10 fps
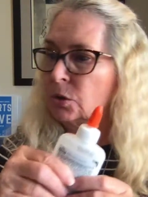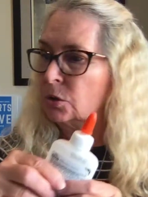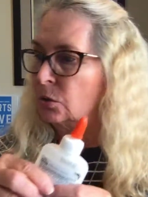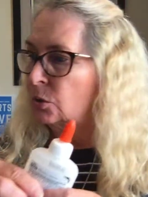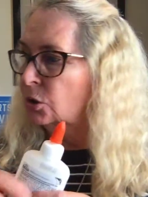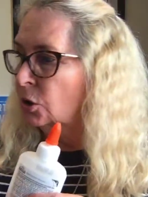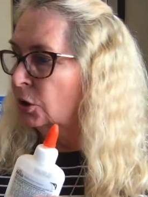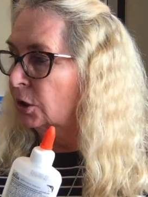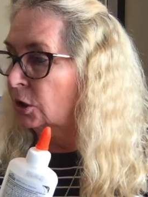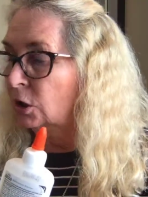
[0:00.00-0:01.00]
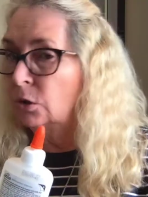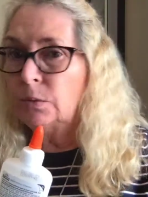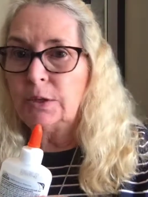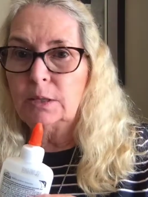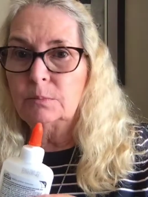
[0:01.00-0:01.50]
to start
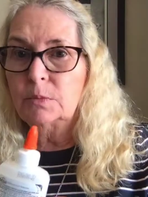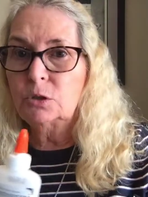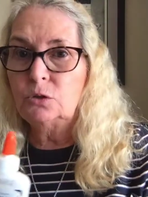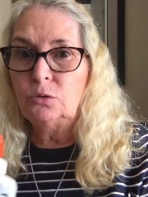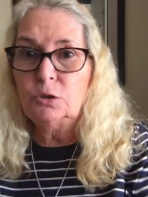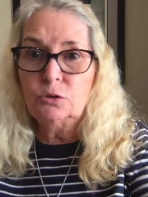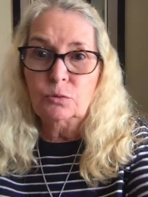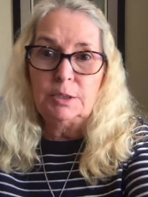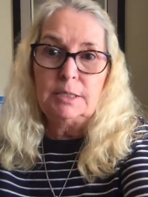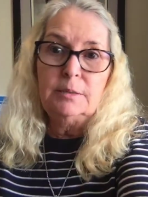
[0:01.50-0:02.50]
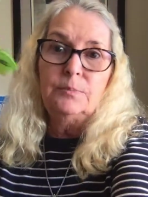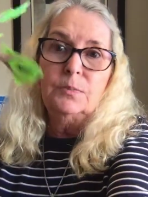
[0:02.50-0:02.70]
gluing them to the tree.